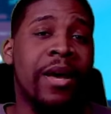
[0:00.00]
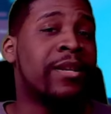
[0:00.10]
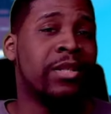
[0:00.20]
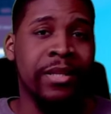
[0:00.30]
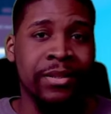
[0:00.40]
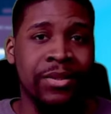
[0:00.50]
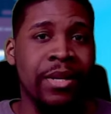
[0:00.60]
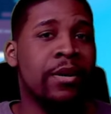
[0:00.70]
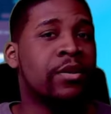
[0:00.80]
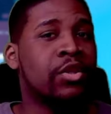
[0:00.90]
us Gen
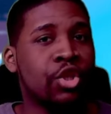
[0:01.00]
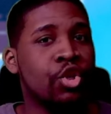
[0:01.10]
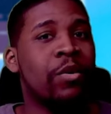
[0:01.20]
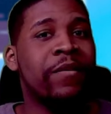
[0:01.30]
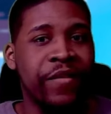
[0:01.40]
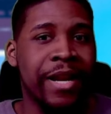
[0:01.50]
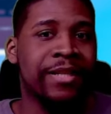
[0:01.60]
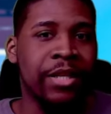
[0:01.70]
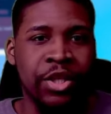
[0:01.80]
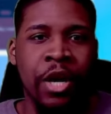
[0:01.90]
Zers to a
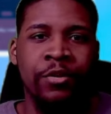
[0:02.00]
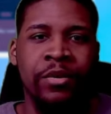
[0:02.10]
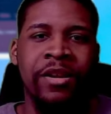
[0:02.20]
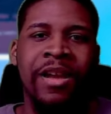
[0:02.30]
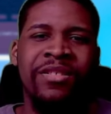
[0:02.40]
fantasy genre